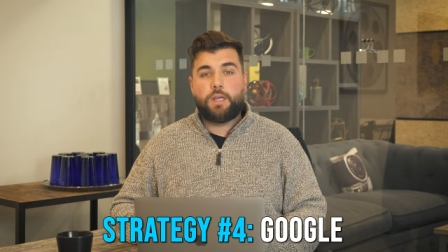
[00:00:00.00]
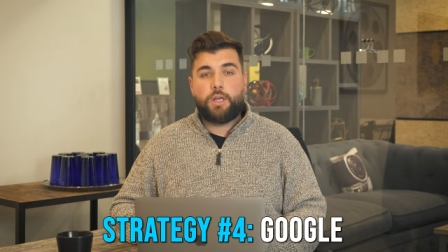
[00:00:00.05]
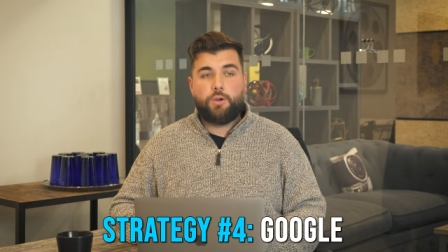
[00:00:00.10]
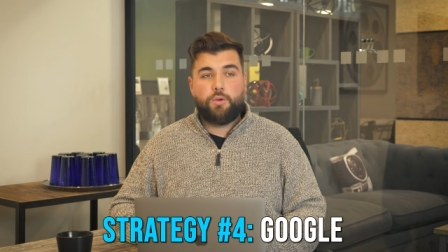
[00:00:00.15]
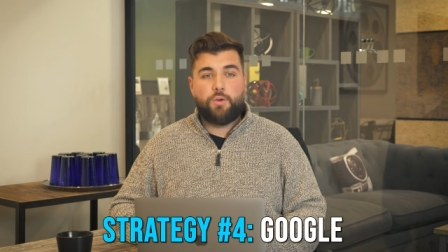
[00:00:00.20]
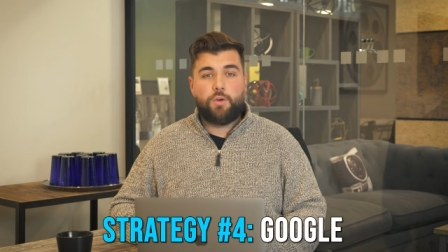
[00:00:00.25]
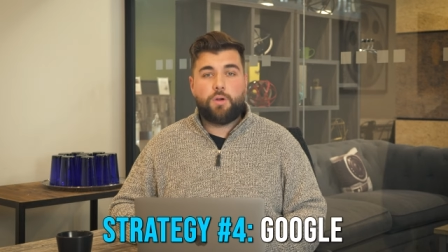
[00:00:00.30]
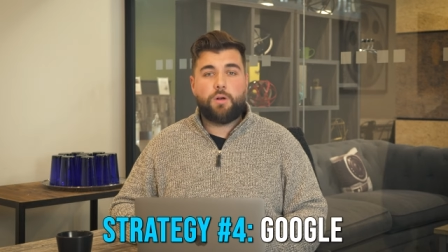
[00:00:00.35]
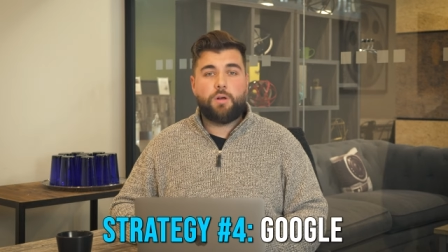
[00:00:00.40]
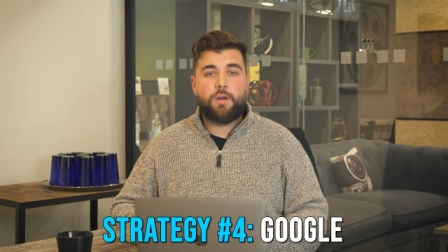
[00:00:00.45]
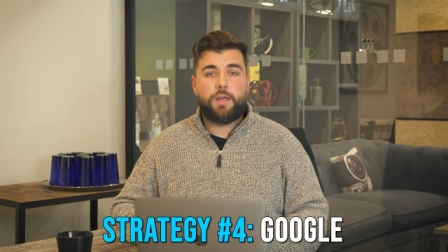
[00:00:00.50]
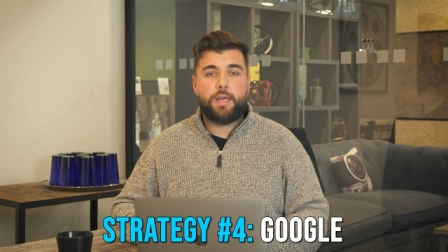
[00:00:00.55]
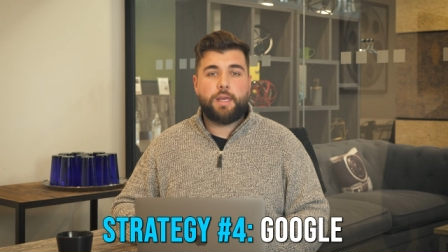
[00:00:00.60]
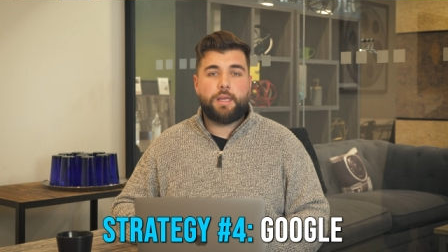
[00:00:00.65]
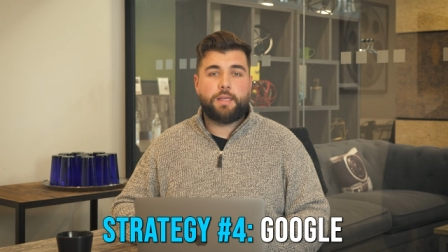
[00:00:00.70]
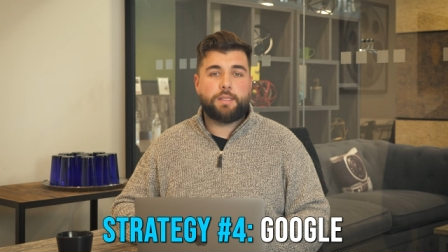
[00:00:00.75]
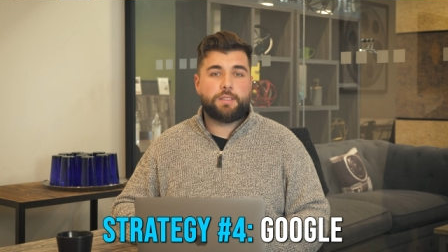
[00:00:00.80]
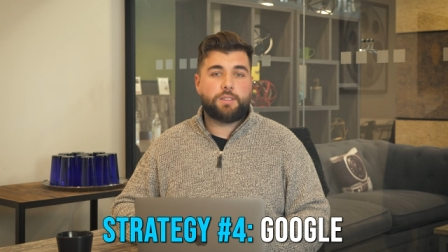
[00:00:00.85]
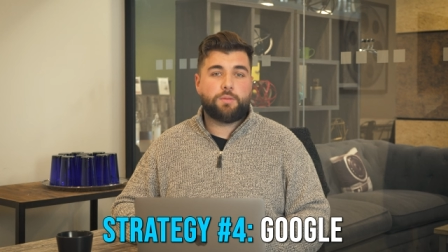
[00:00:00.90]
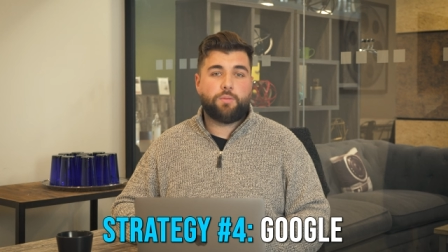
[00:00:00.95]
Google
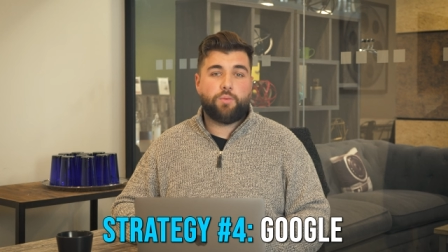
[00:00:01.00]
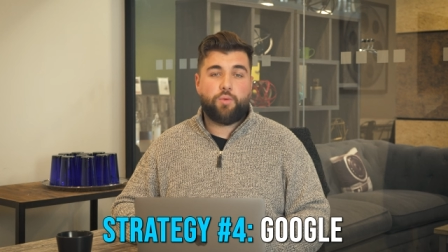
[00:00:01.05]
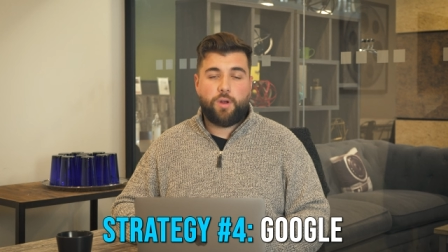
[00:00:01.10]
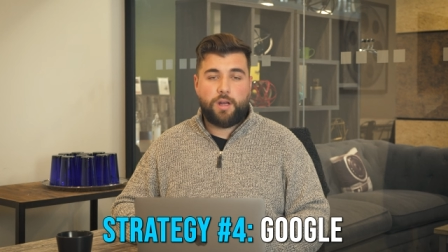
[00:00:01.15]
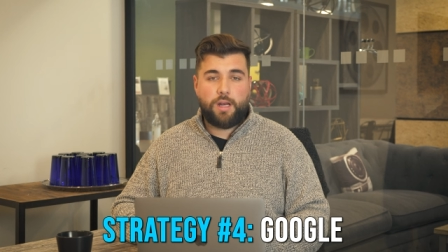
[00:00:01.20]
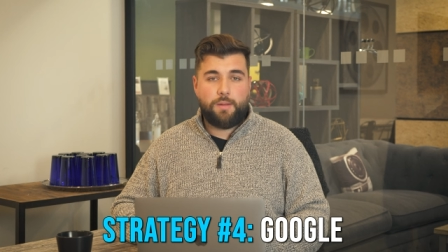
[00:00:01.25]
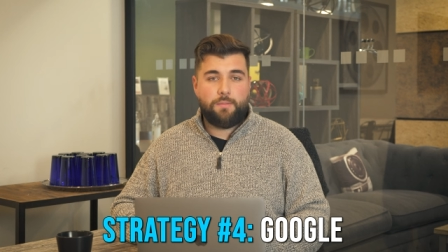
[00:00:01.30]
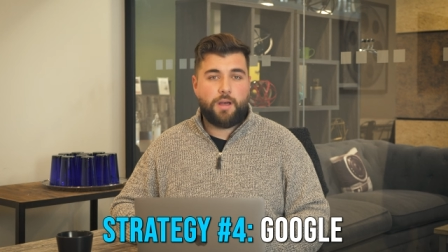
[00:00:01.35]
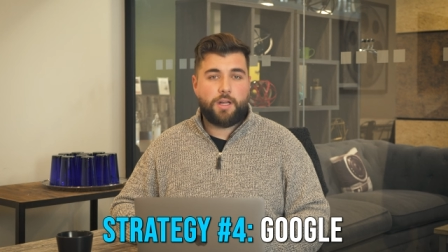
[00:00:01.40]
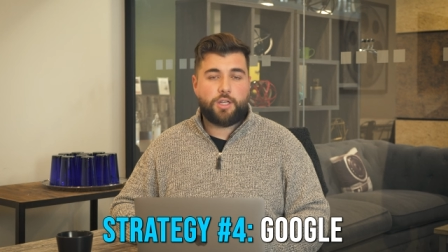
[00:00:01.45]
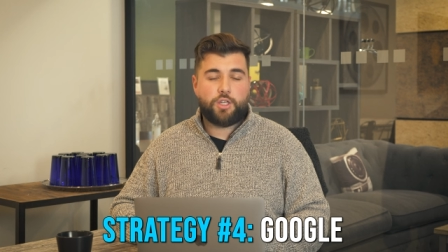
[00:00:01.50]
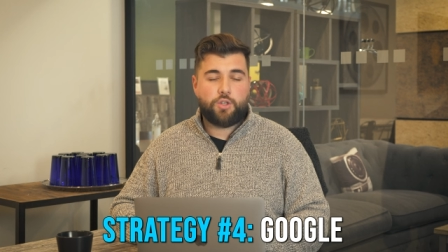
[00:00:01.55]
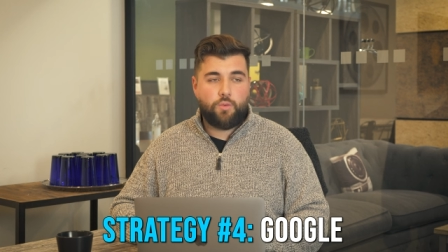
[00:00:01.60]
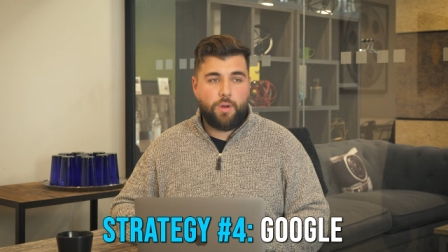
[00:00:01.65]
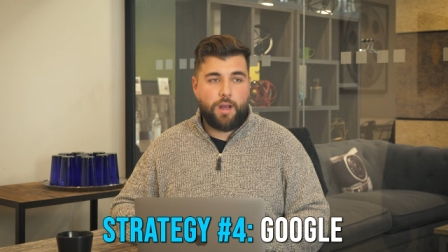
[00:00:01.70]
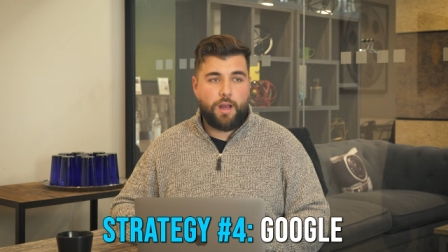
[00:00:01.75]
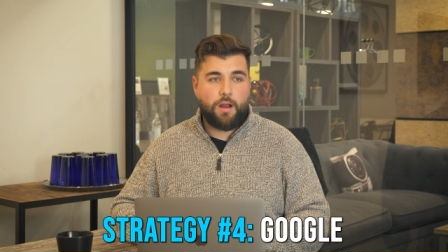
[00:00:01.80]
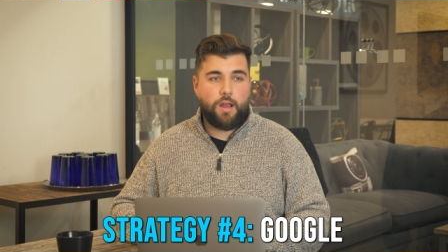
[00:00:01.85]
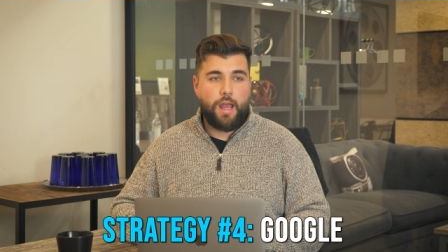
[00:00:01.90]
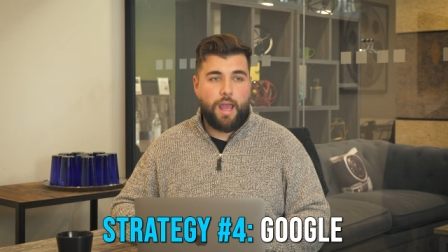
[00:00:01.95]
is pretty much
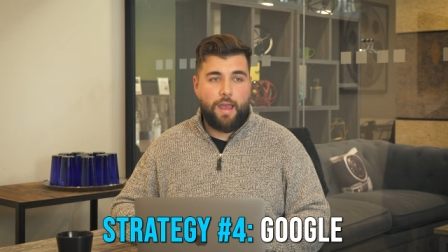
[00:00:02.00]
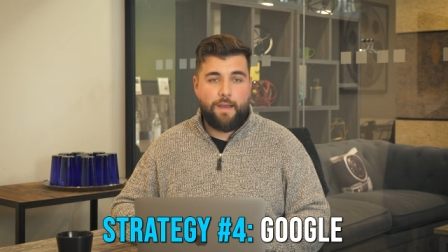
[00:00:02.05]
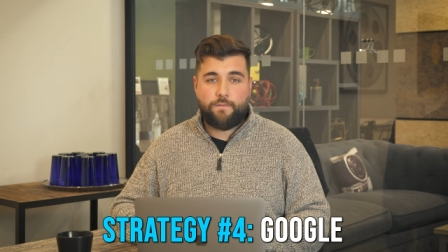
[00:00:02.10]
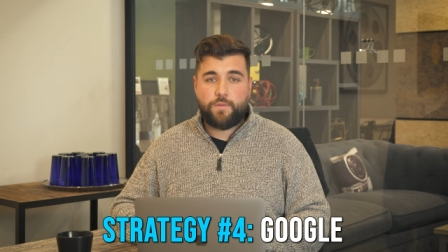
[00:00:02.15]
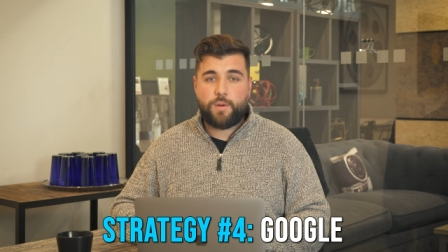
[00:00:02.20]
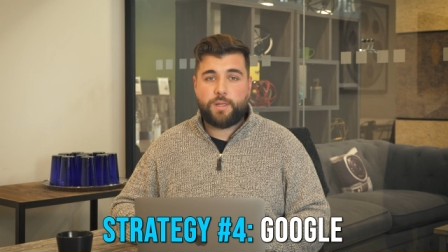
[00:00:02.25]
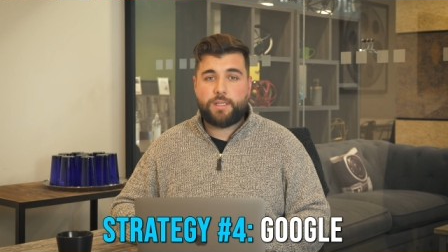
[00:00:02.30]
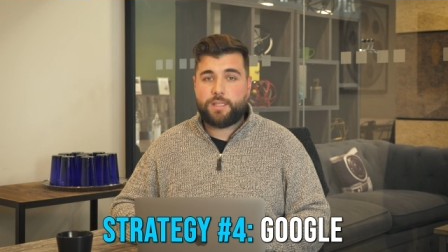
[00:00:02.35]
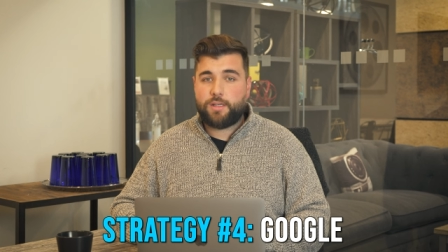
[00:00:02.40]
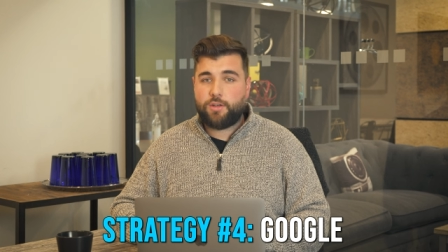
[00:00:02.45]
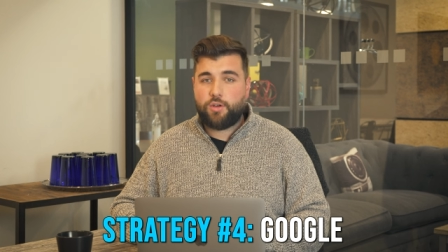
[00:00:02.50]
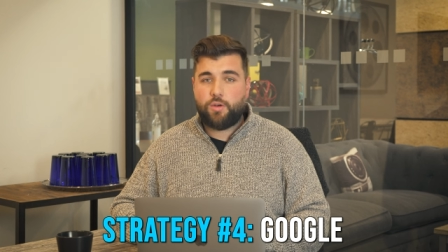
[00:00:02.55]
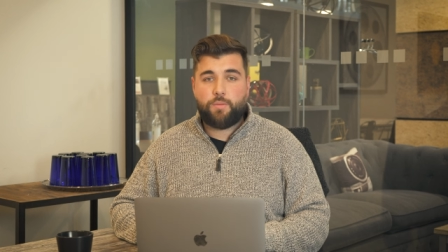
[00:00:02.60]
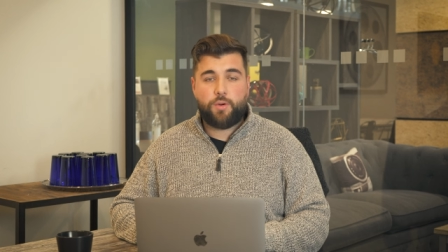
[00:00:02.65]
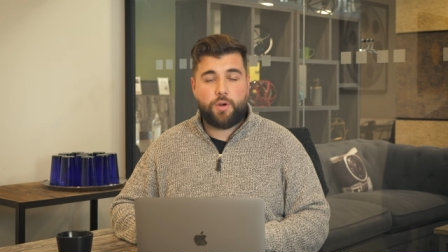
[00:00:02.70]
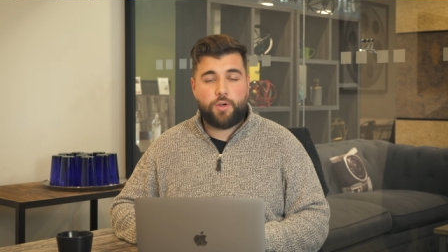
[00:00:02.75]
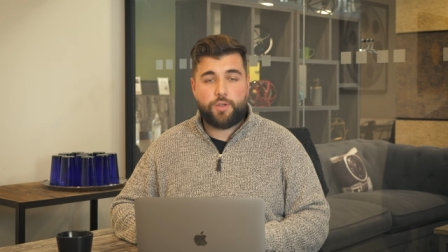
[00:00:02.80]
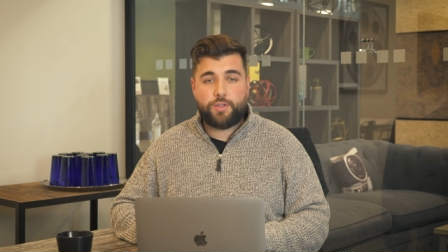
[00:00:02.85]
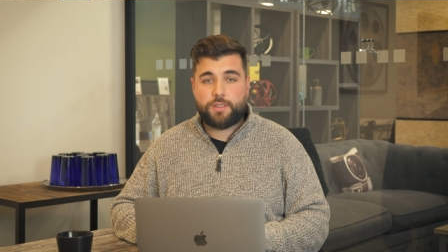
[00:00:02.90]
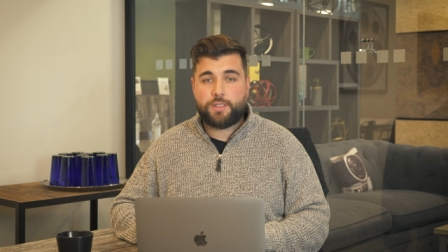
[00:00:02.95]
where every single
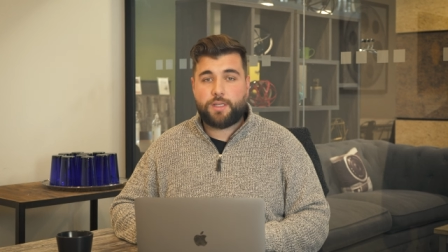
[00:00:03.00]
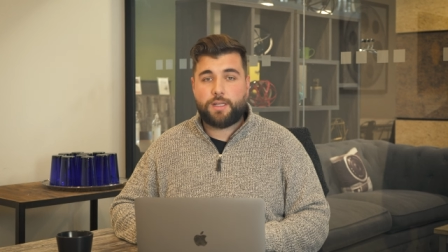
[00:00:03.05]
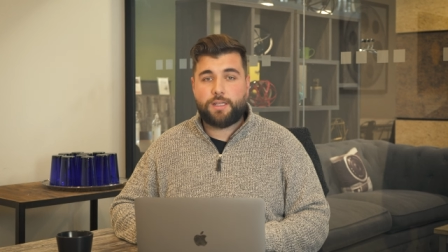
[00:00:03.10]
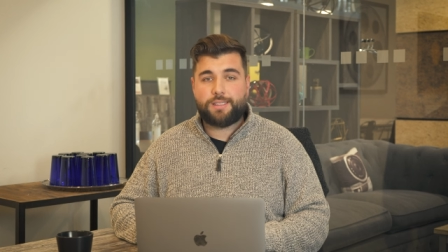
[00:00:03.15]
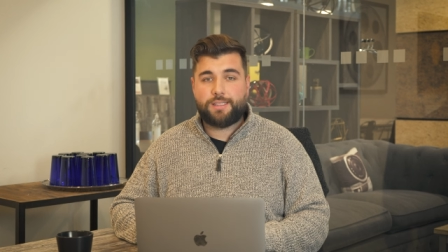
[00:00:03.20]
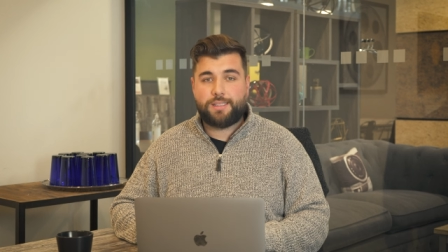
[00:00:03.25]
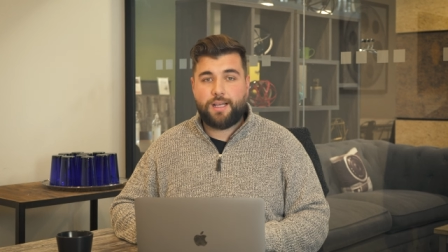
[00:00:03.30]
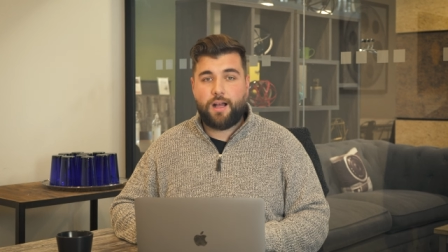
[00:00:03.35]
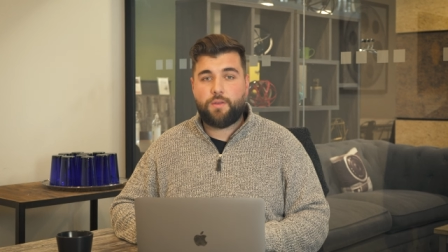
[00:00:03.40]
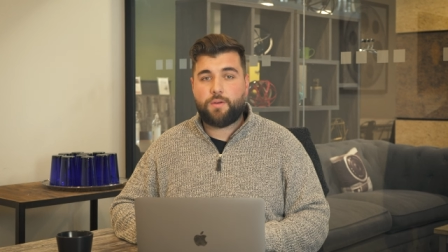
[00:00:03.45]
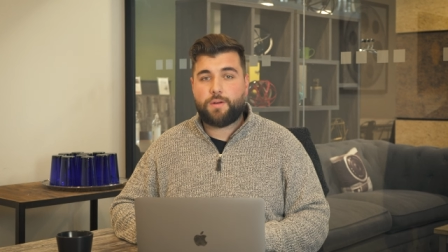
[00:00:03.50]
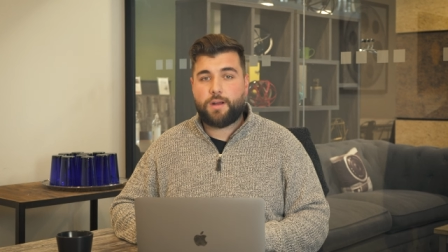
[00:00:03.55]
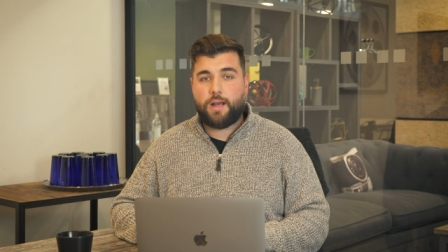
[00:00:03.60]
person that's gonna sell their